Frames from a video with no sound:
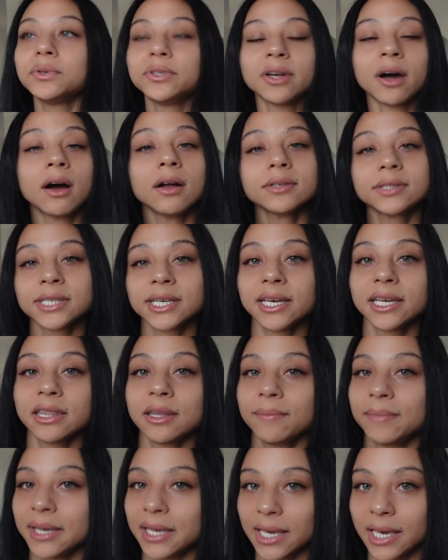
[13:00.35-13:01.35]
daunting in the
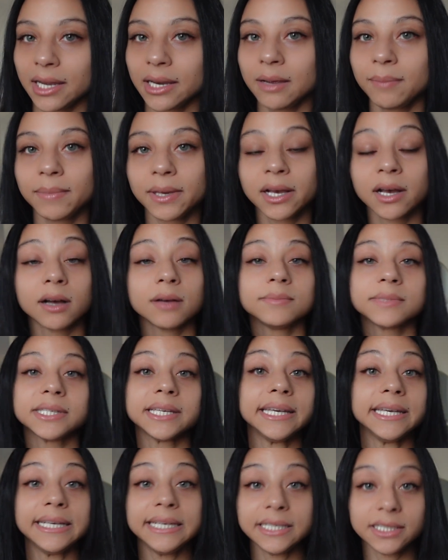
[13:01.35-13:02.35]
beginning becomes
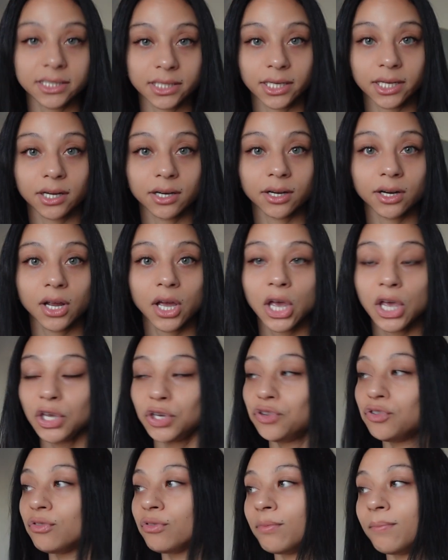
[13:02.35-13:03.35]
easier.
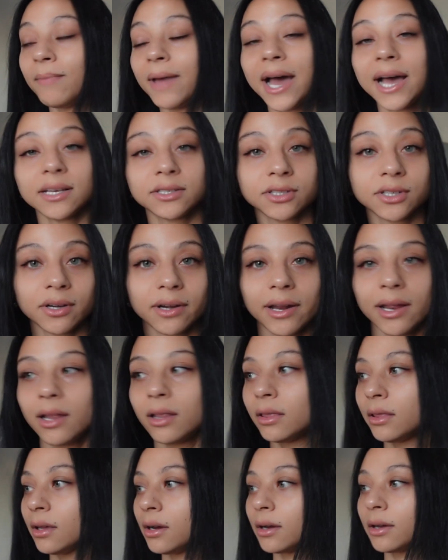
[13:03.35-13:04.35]
You've mastered it,
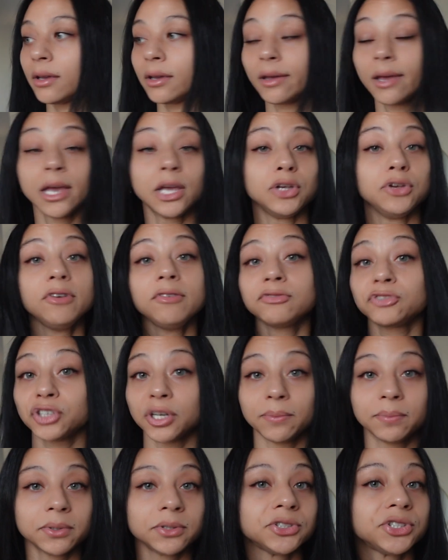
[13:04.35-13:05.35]
and look, you've
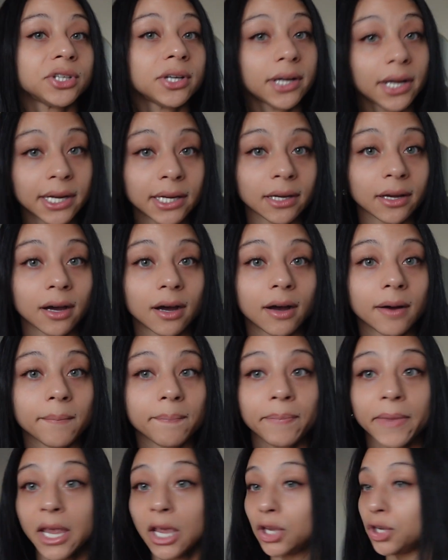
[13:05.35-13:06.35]
tripled your income,
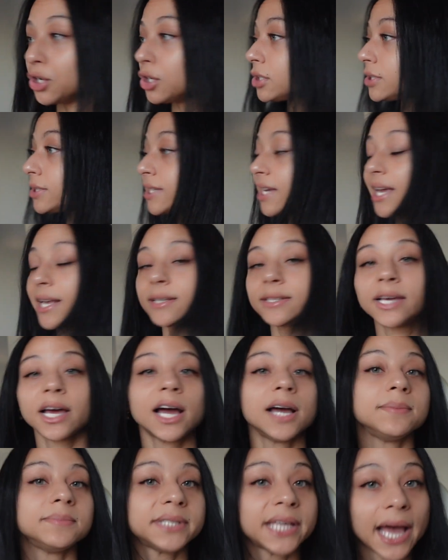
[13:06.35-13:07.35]
you're 10
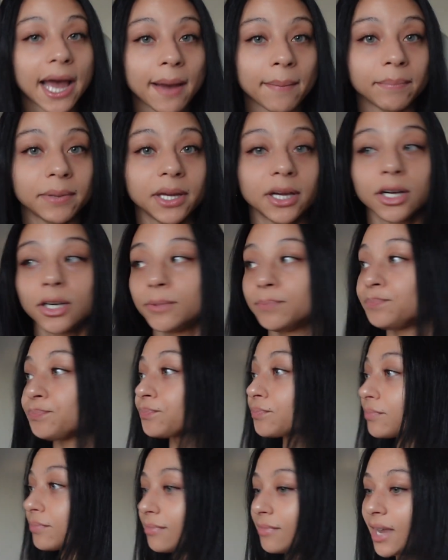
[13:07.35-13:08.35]
times happier,
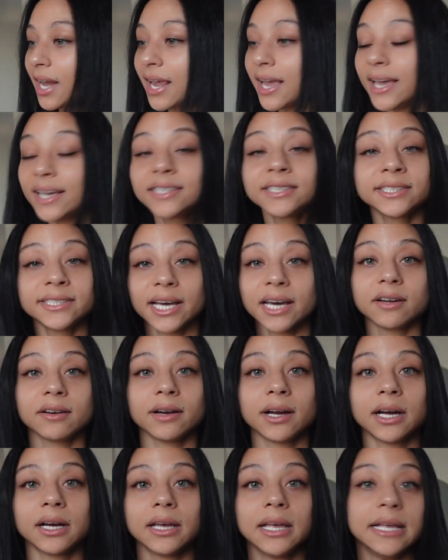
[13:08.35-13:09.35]

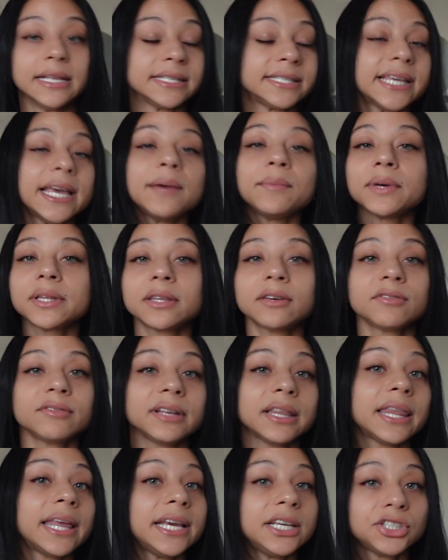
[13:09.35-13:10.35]
etc. Same with a
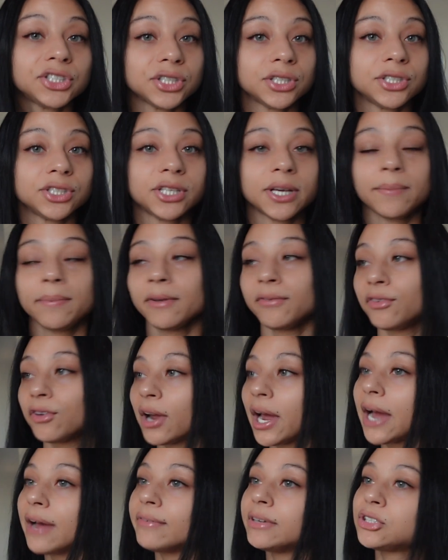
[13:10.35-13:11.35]
relationship. If you're
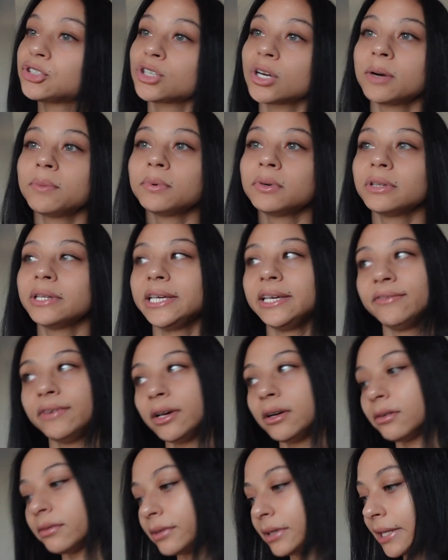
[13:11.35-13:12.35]
having trouble
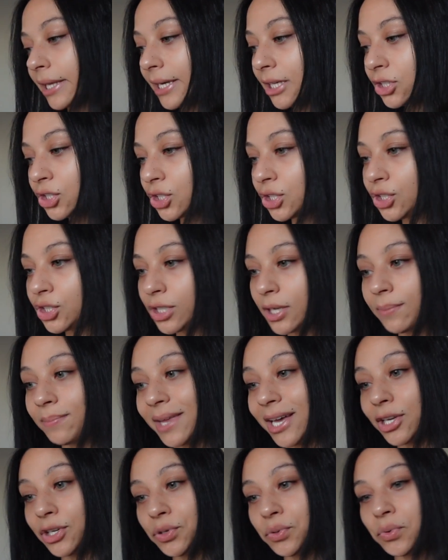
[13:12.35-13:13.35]
leaving a relationship
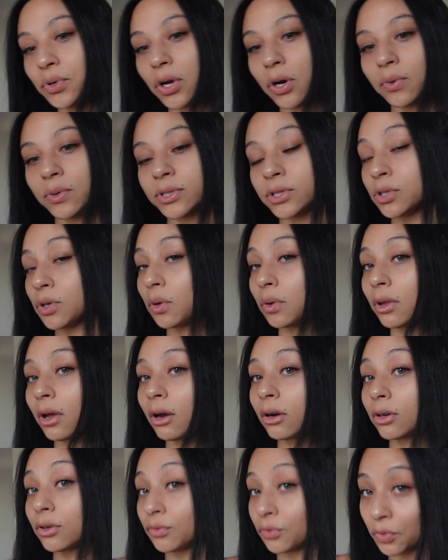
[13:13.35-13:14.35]
that you know is no
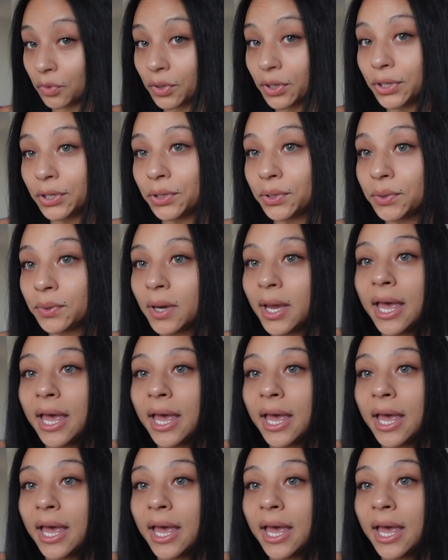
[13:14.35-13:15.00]
longer for you,